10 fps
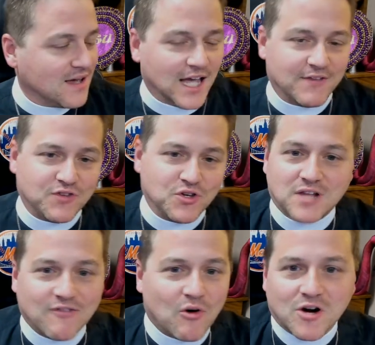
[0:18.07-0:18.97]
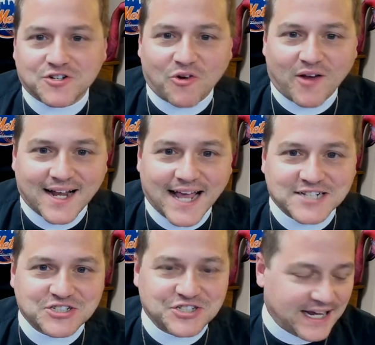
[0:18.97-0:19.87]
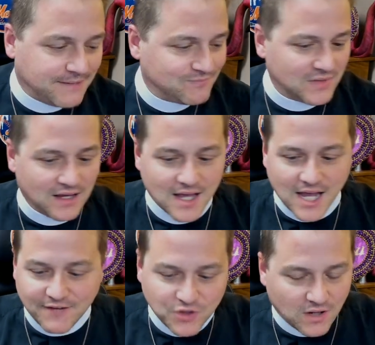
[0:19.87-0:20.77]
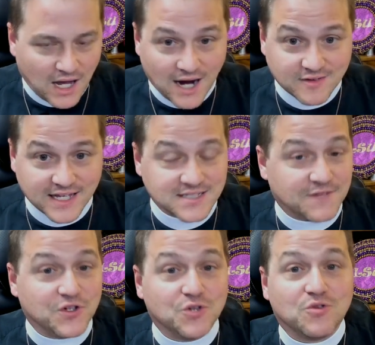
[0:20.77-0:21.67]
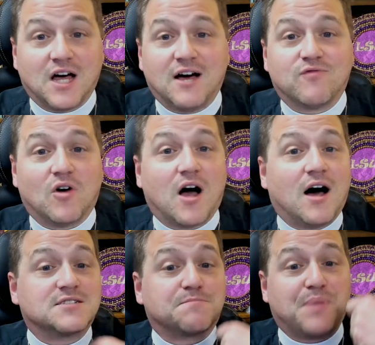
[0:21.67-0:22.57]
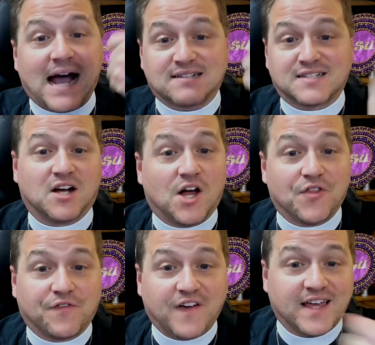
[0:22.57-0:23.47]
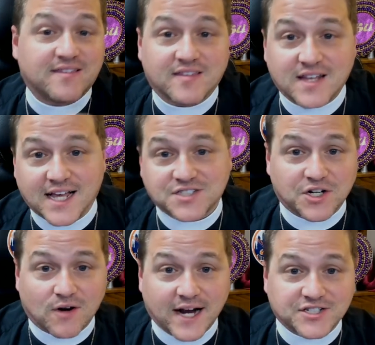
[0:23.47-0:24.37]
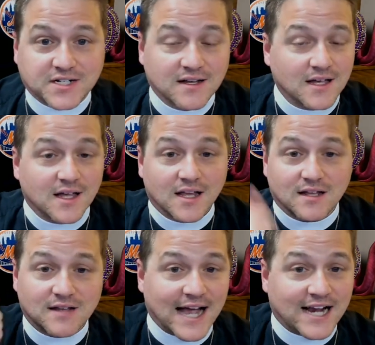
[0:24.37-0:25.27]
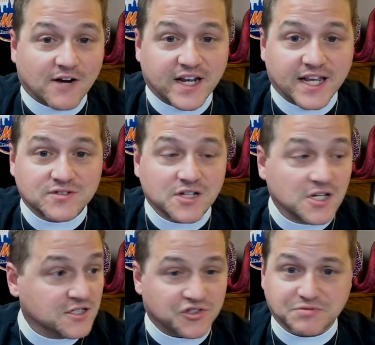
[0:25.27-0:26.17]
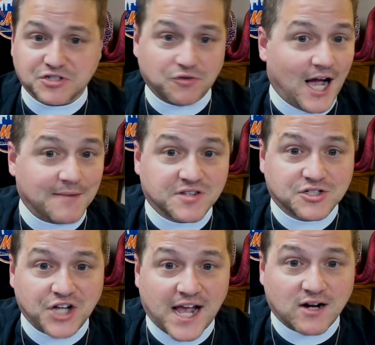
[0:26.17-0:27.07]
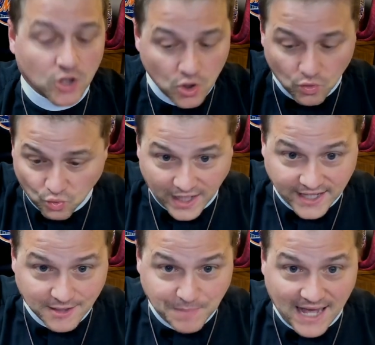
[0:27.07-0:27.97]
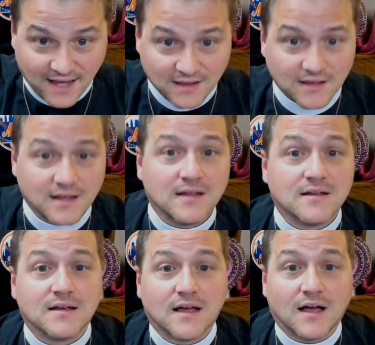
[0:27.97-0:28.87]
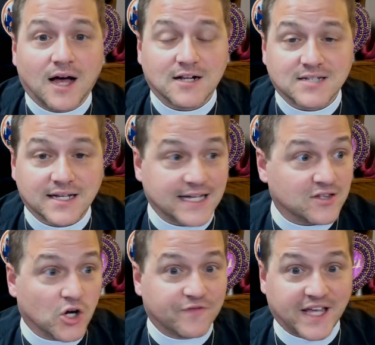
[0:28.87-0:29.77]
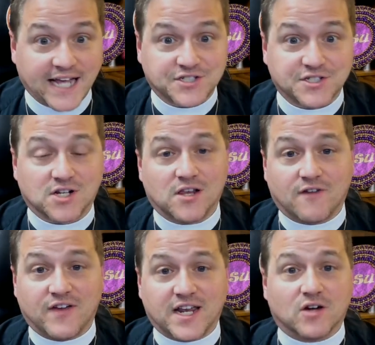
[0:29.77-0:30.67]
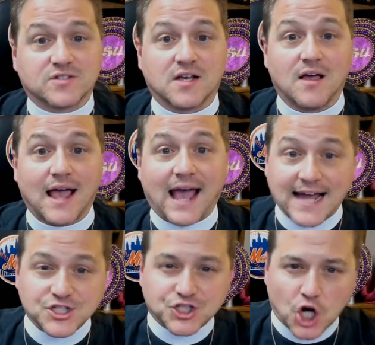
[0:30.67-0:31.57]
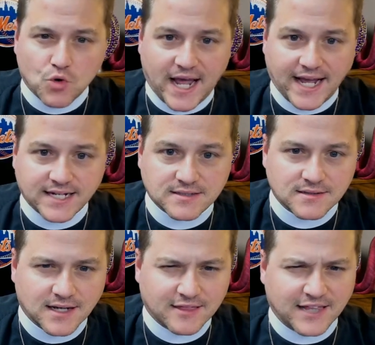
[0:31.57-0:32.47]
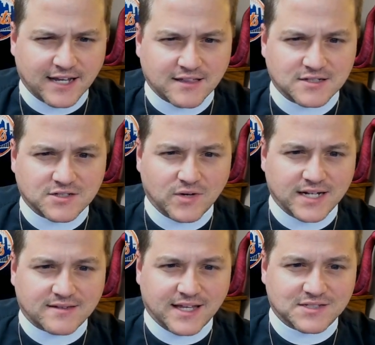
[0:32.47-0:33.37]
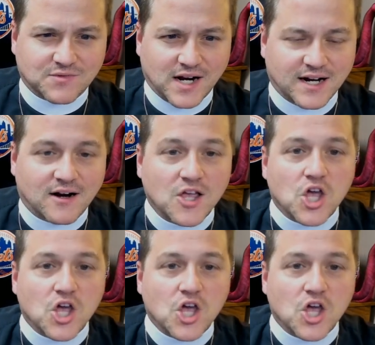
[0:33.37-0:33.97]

If you love what we're doing in HT, if you higher things, if you love us passing on the faith to the next generation, like our videos, subscribe to the channel, ring the bell uh, to get notifications on our videos, and donate. I think the donate thing is right here